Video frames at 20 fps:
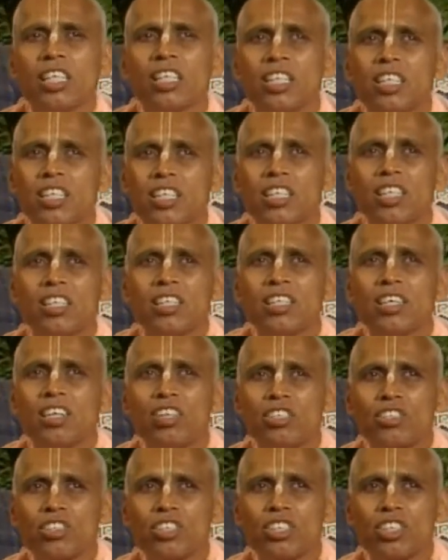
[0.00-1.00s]
He
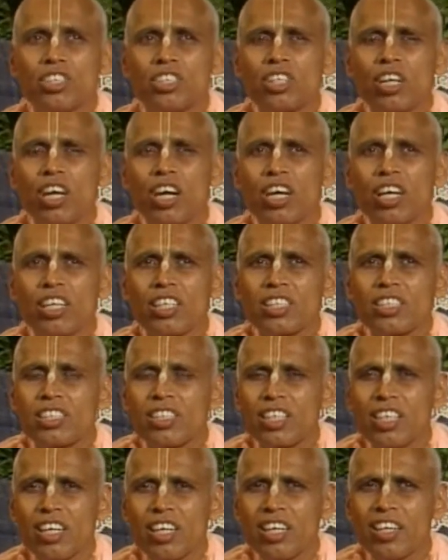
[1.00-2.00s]
also talked
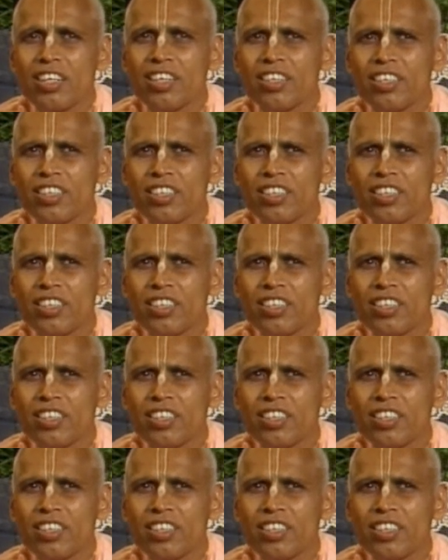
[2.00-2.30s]
how